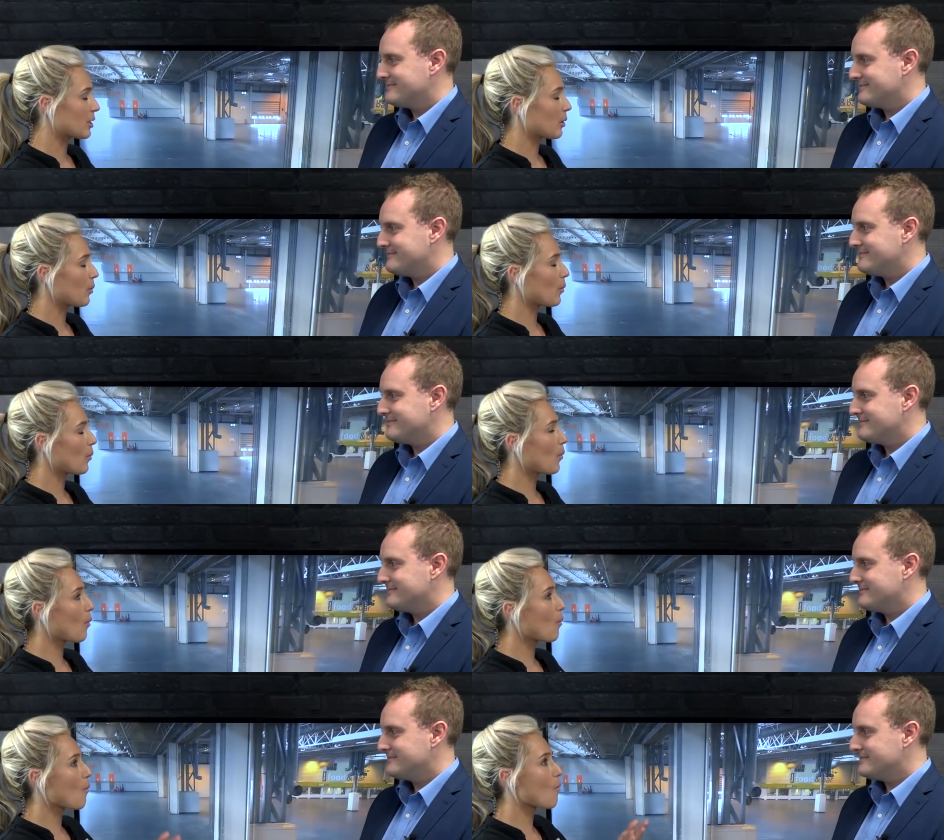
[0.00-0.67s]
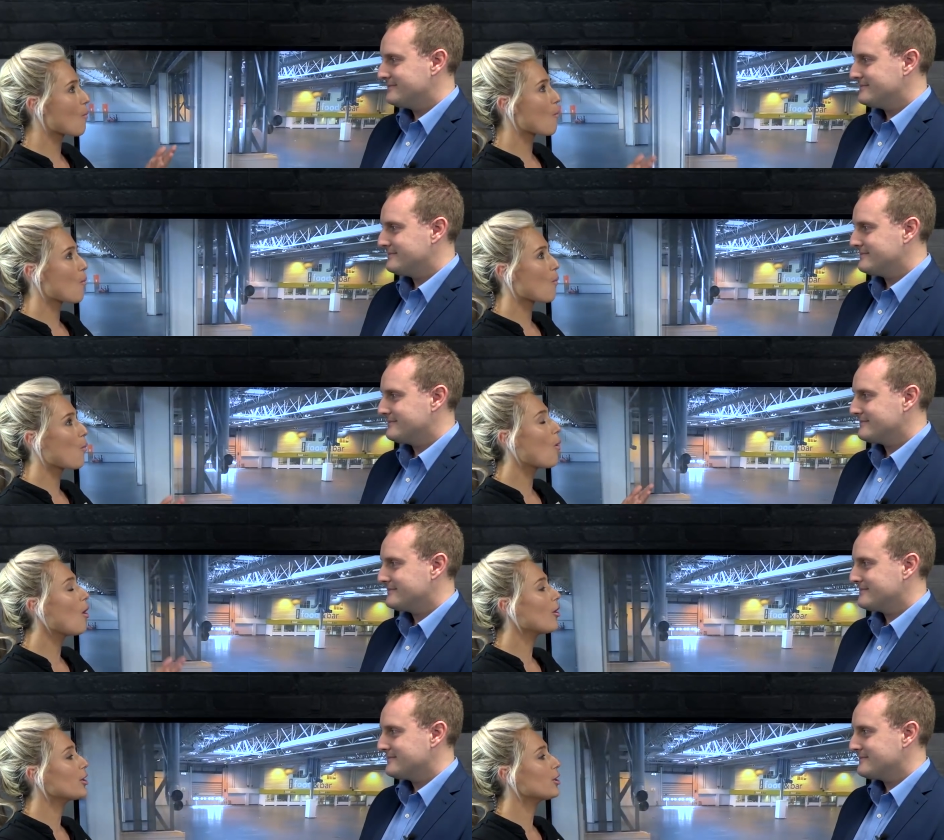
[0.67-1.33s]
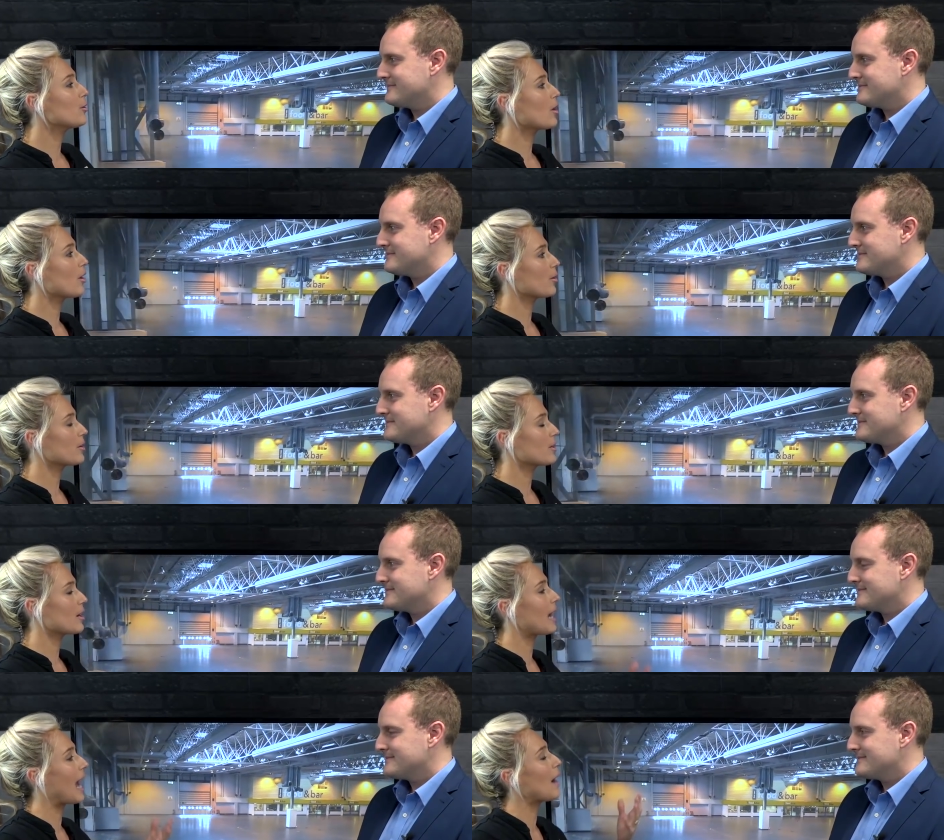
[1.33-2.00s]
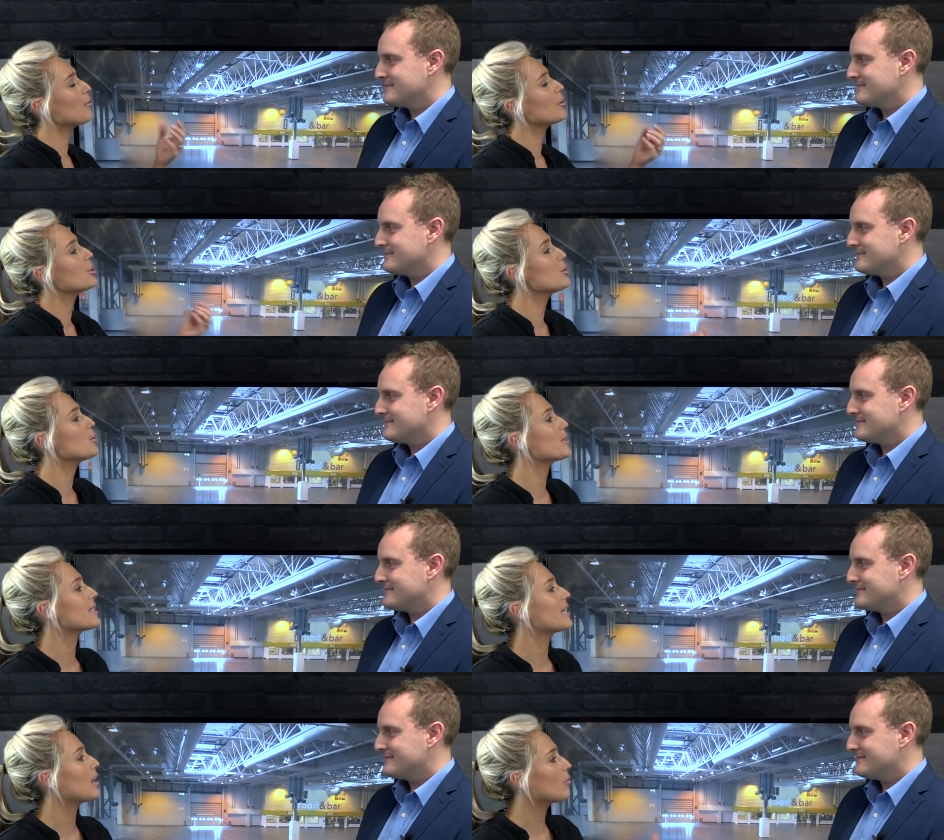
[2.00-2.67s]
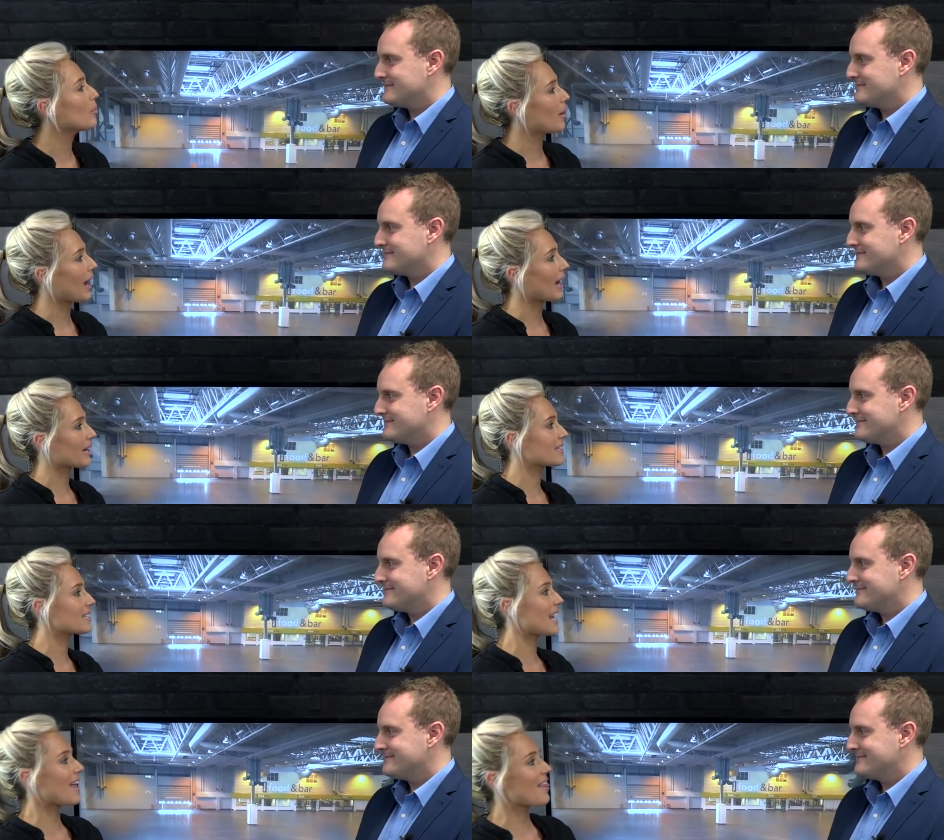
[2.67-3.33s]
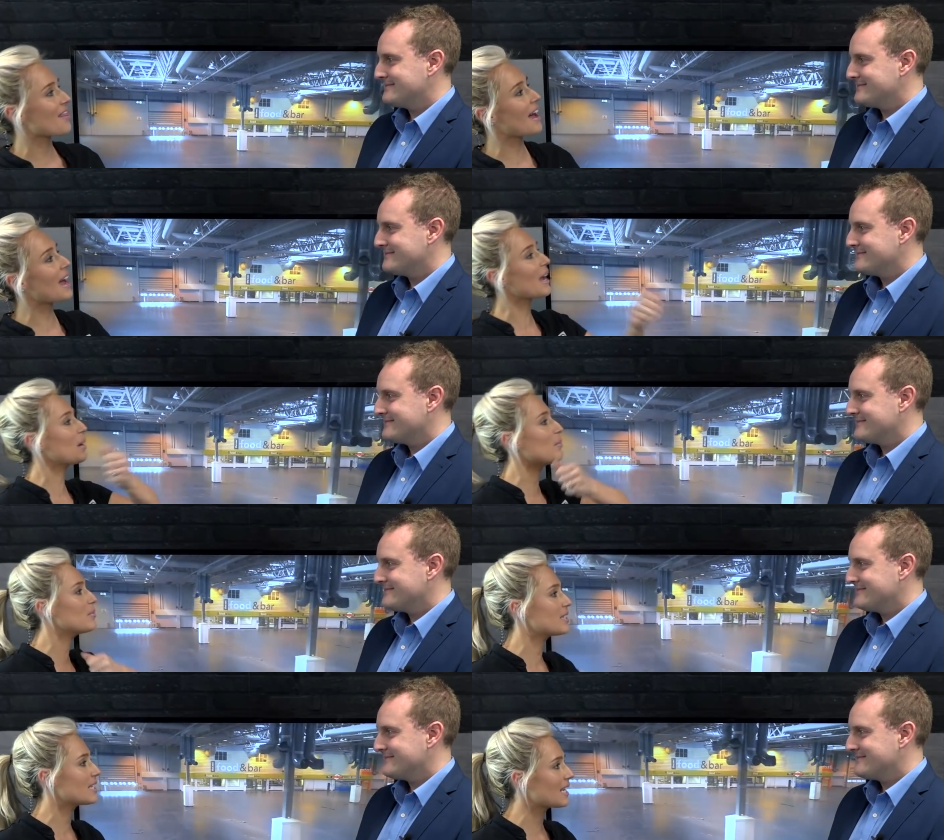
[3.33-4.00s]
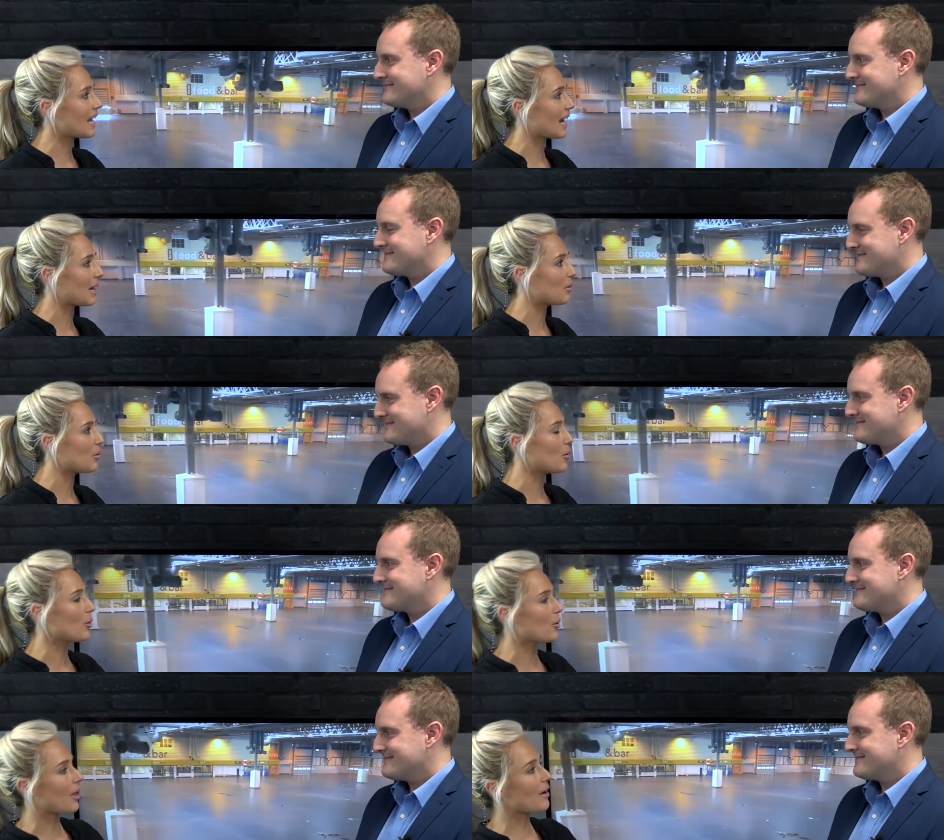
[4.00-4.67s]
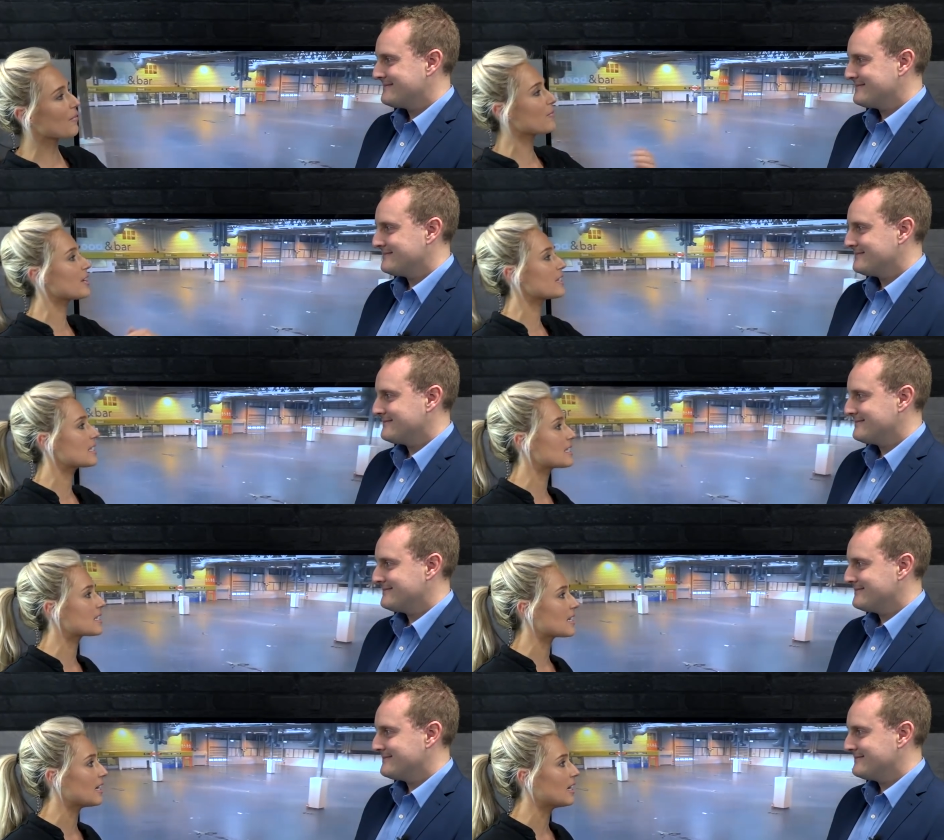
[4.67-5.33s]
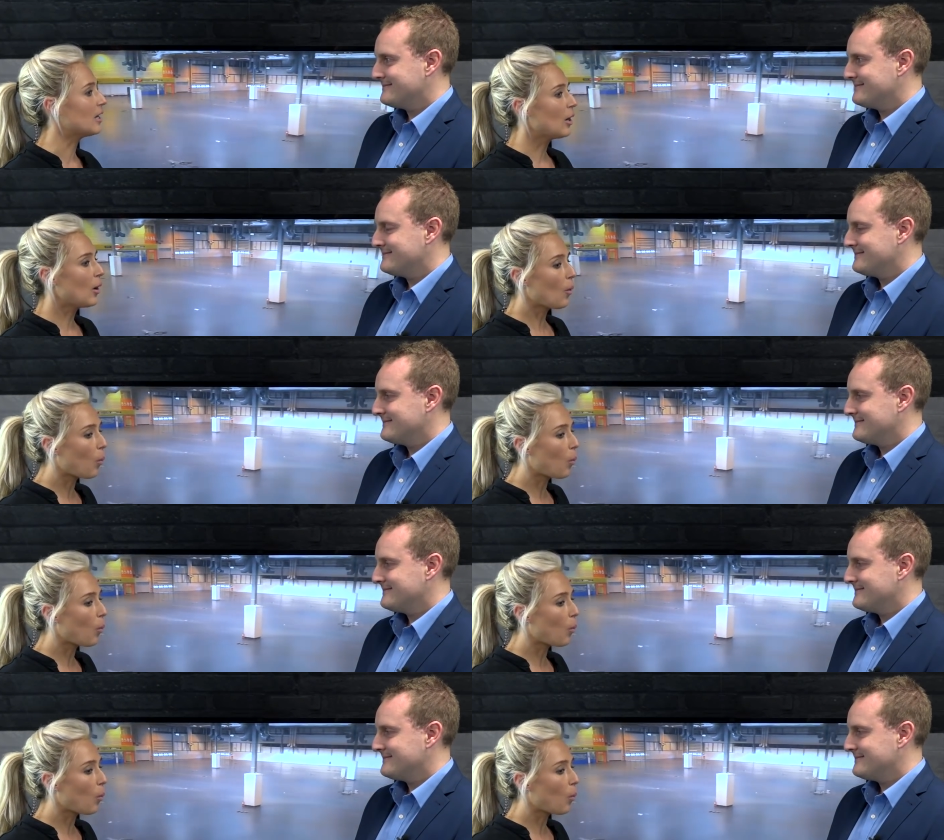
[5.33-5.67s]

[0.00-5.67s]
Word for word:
Speaker 1: So what are you going, how can you sell MACH to get that MD out or that visitor?